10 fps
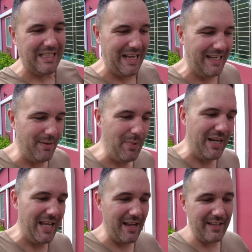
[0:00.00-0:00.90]
Can I get
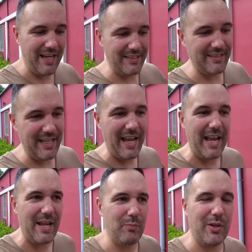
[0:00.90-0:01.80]
money out of the
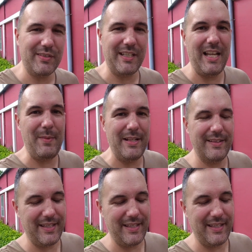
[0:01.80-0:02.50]
ATM? What's the limit?